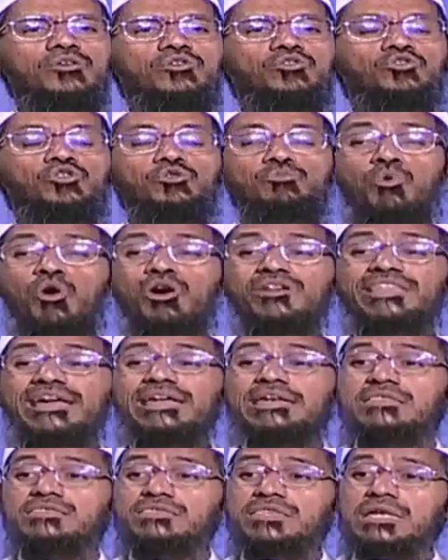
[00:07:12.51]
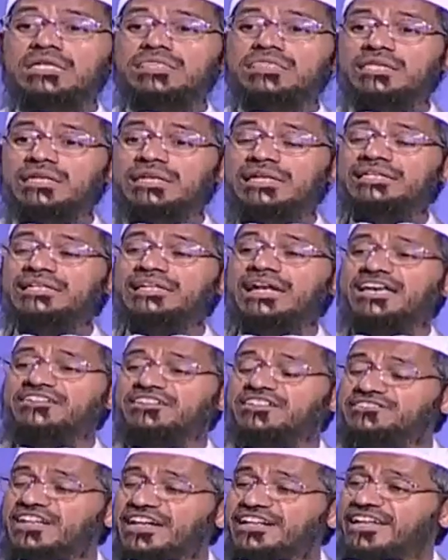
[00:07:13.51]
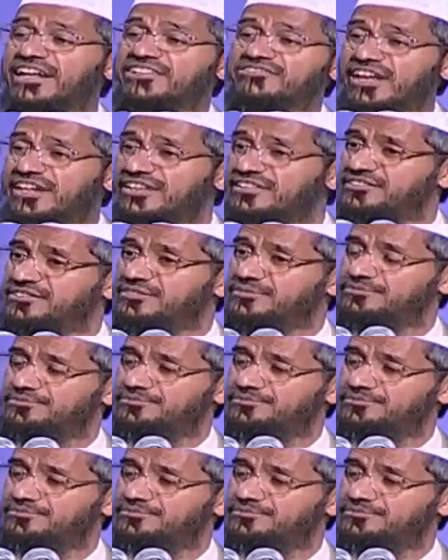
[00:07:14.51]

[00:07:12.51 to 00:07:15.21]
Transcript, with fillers: to more than 6 international satellite channels.